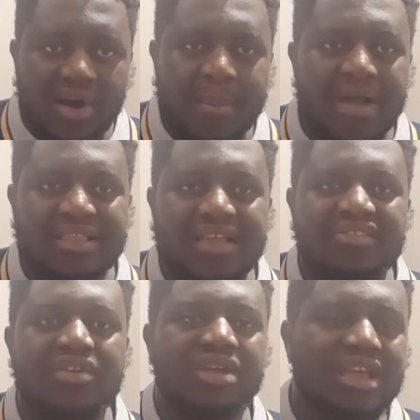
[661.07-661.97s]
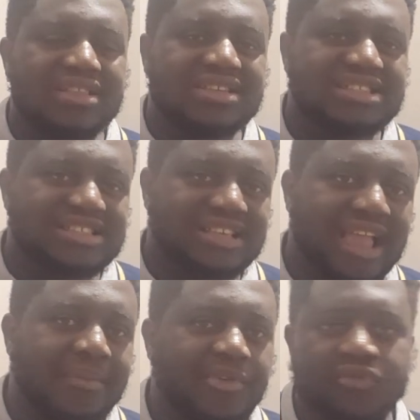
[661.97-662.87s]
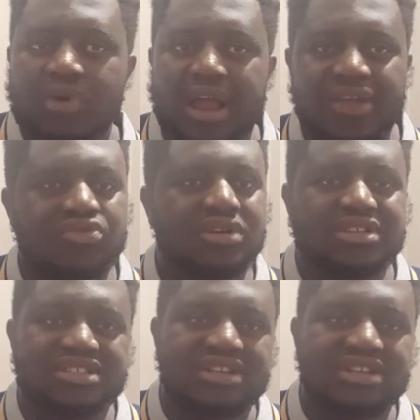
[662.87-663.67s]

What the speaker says: come out and say, okay, this is the type of work I do, or this